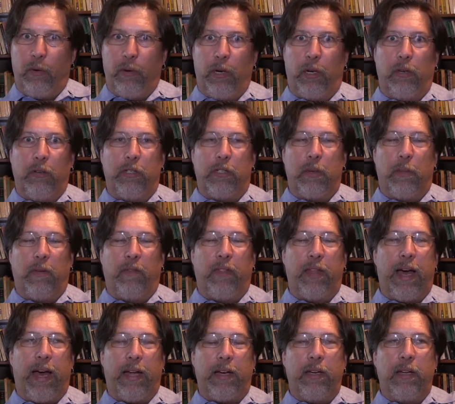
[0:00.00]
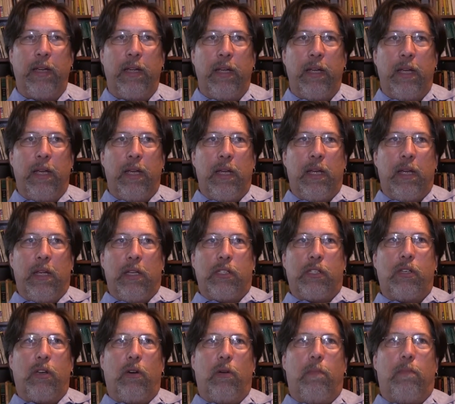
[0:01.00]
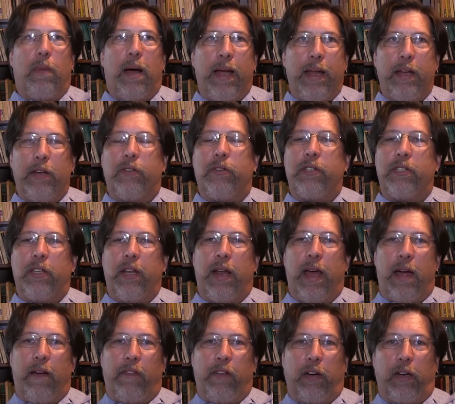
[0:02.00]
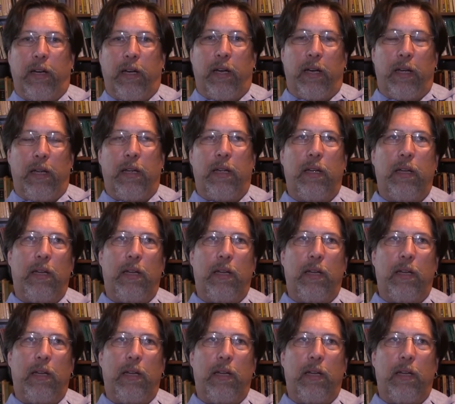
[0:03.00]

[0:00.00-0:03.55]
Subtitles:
going to include some of that. So my interest in Africa